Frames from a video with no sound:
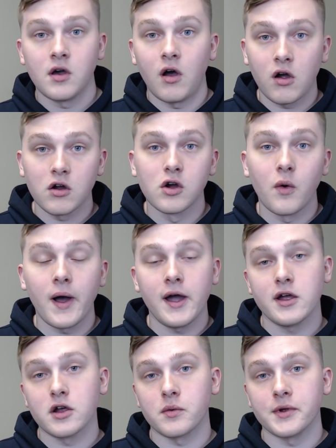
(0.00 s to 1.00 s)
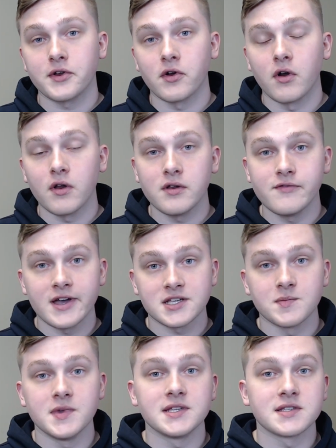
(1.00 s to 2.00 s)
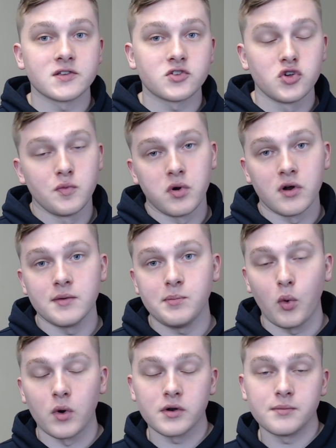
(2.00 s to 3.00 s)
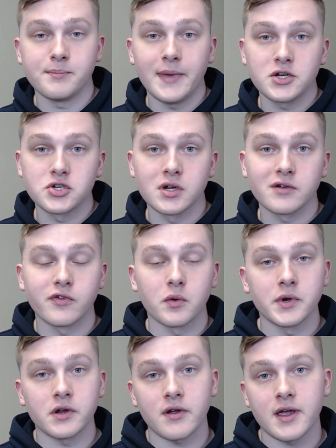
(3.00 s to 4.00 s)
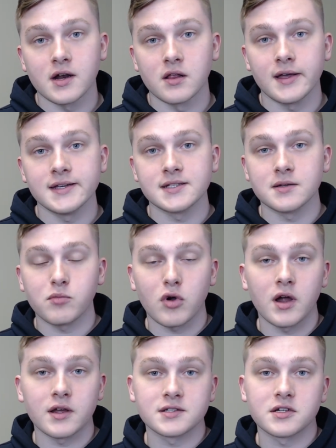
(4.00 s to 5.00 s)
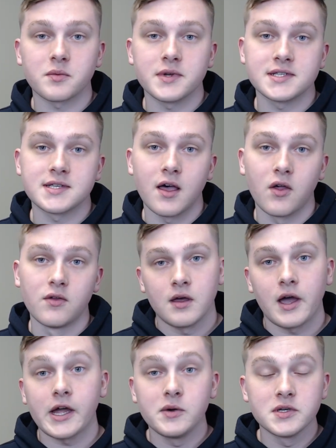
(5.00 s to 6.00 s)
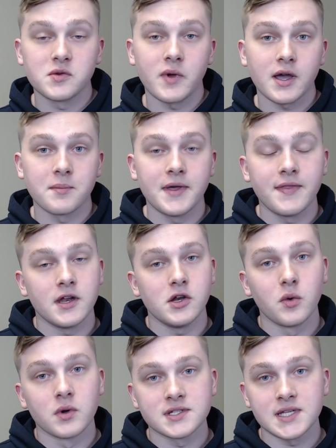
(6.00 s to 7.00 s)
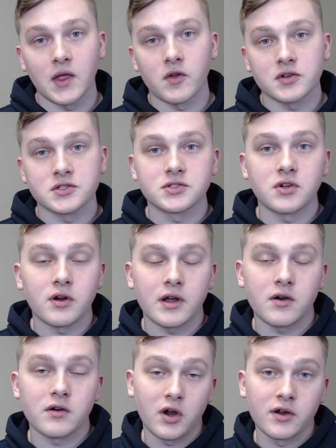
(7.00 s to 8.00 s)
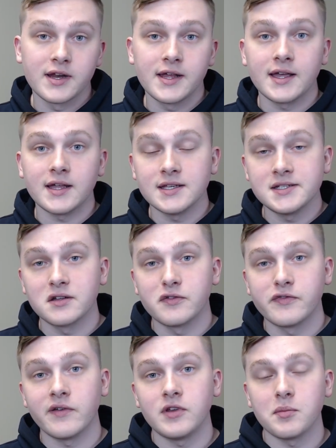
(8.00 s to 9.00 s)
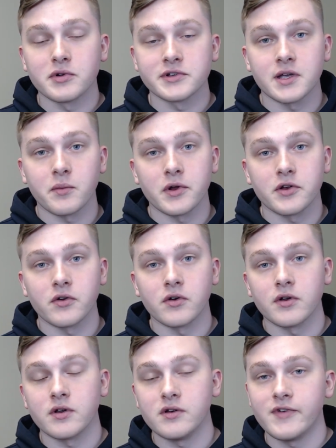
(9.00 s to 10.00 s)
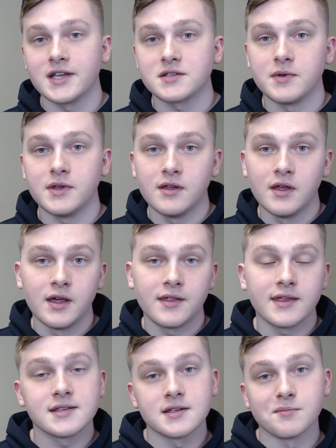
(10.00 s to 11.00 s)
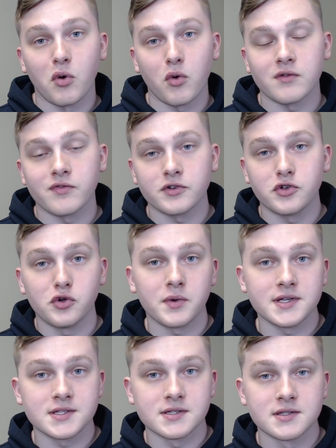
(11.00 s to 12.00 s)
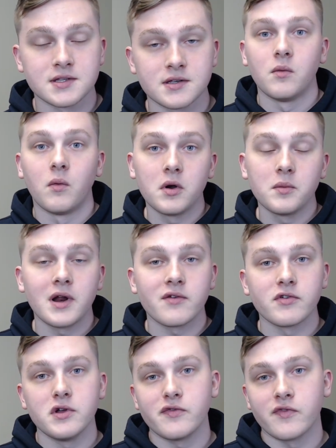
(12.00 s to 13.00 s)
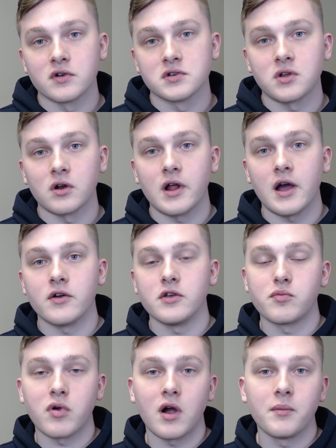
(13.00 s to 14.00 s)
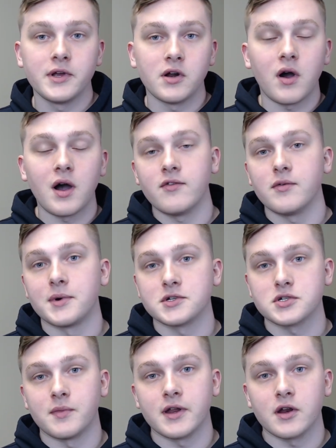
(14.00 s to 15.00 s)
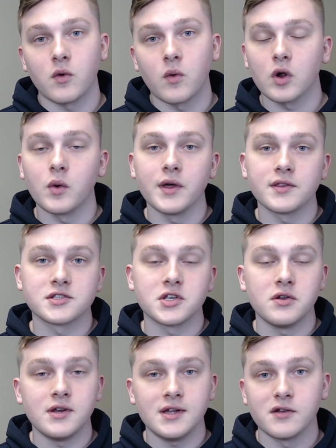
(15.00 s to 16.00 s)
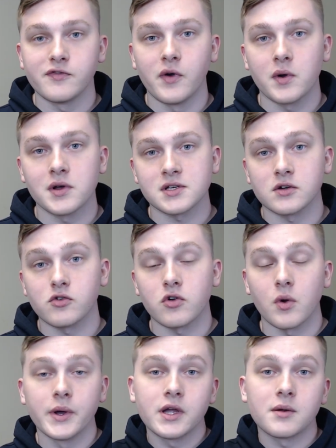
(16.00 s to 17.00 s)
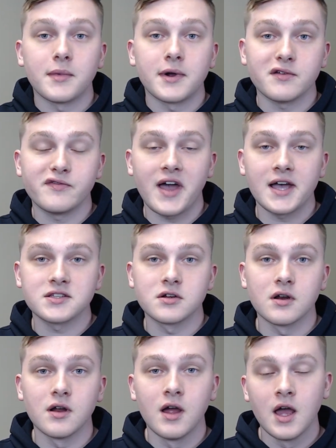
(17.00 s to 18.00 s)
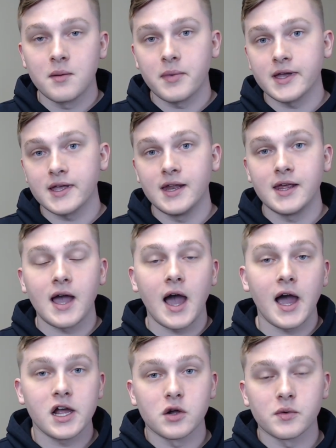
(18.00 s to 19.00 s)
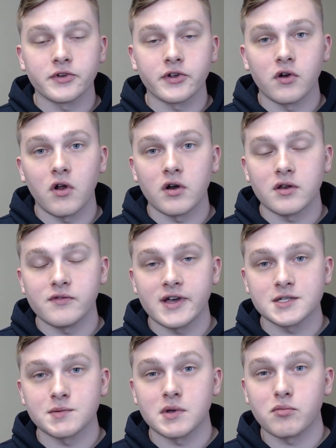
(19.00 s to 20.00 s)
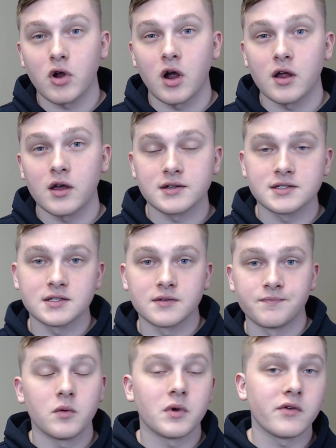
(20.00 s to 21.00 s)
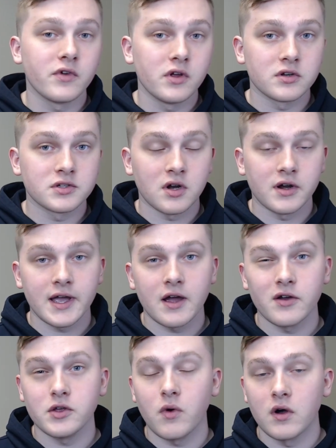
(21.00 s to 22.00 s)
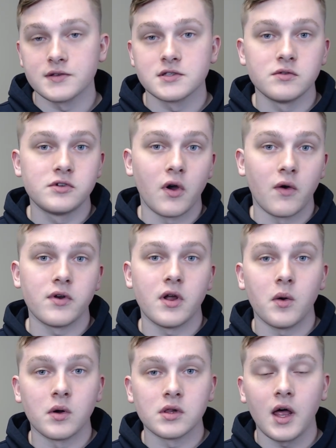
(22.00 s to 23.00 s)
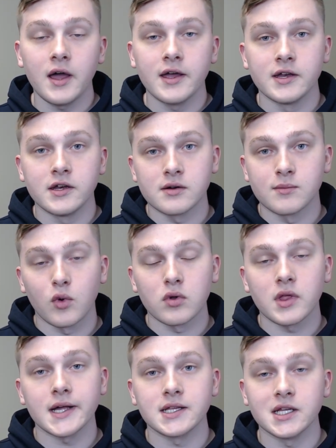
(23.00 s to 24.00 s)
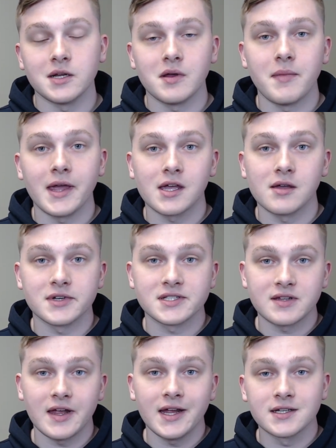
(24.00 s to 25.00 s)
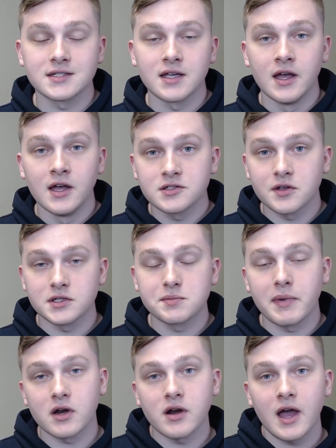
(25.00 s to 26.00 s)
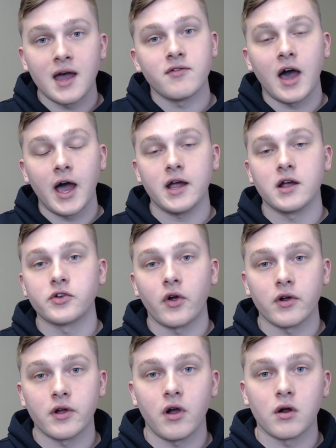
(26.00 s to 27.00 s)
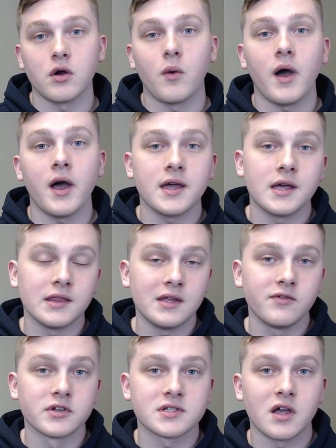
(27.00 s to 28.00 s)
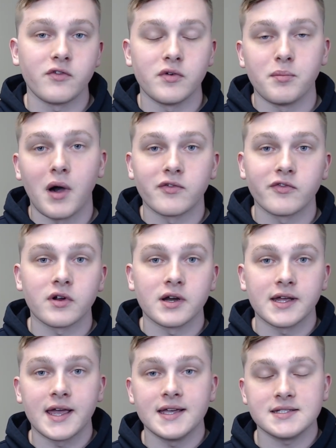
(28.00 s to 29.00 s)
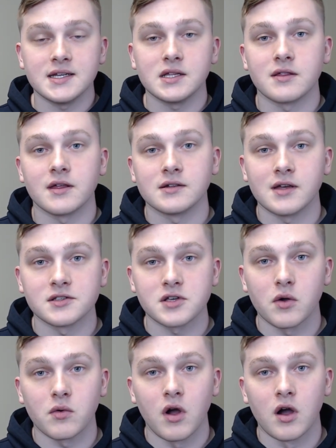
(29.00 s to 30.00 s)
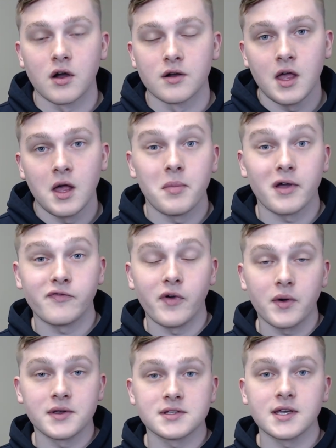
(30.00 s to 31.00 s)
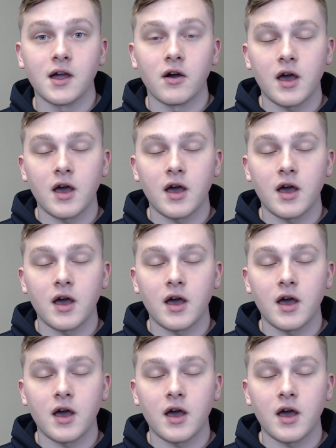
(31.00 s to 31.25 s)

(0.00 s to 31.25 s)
ROI, or return on investment, is a super important metric for when you're analyzing products to resell. I always recommend that newer sellers start out targeting at least a 50% return on investment. This is important for 2 reasons. One, whenever you first start out, you probably don't have a bunch of money to work with, so you need to focus on growing your money faster by getting higher return on investment products. Whenever you're starting out, you also don't know a lot and you're more likely to be making mistakes. So it's better to have a higher target ROI and leave yourself a buffer in case anything does go wrong. By focusing on